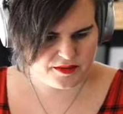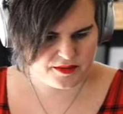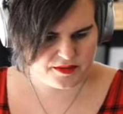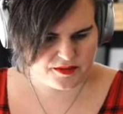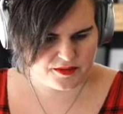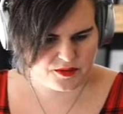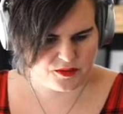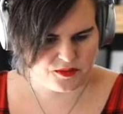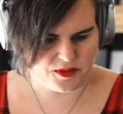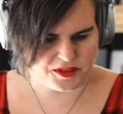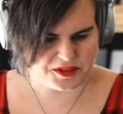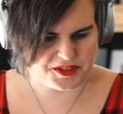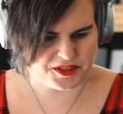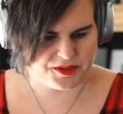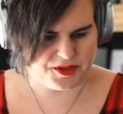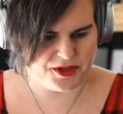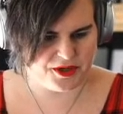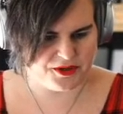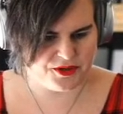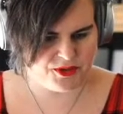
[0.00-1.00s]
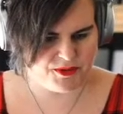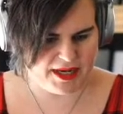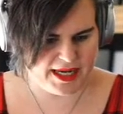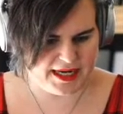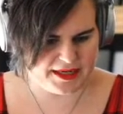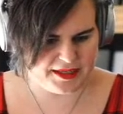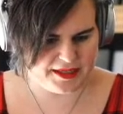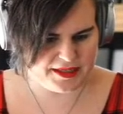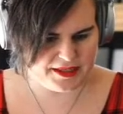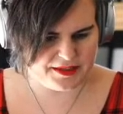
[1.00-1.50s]
Cool. So you
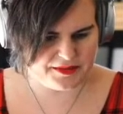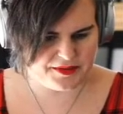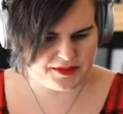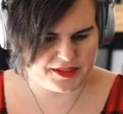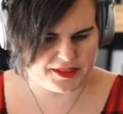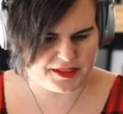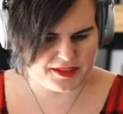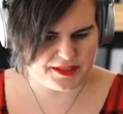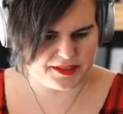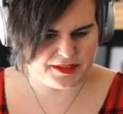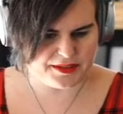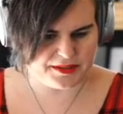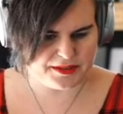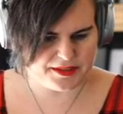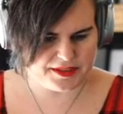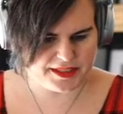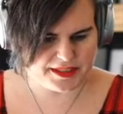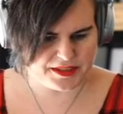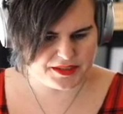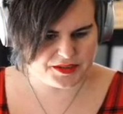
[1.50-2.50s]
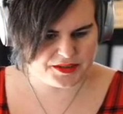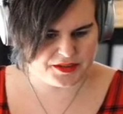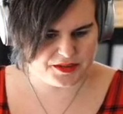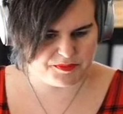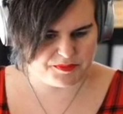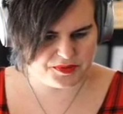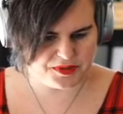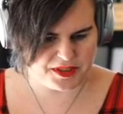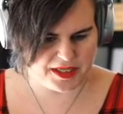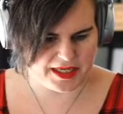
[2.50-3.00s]
added the link to the
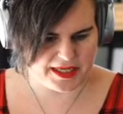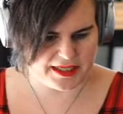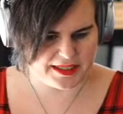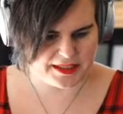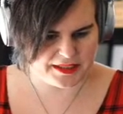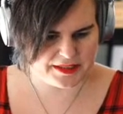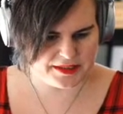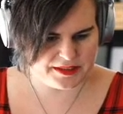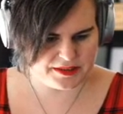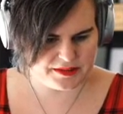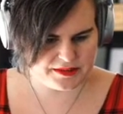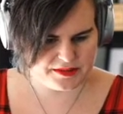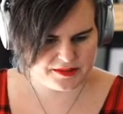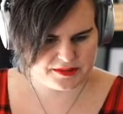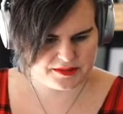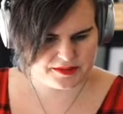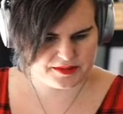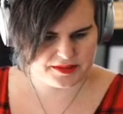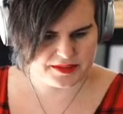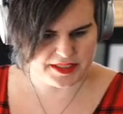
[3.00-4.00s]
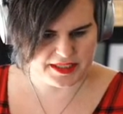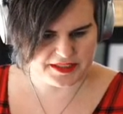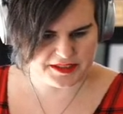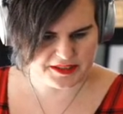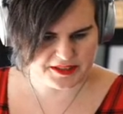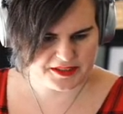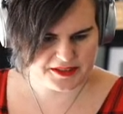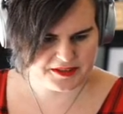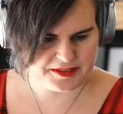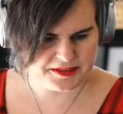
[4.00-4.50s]
blog.
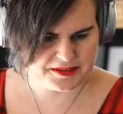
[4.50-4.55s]
Yes?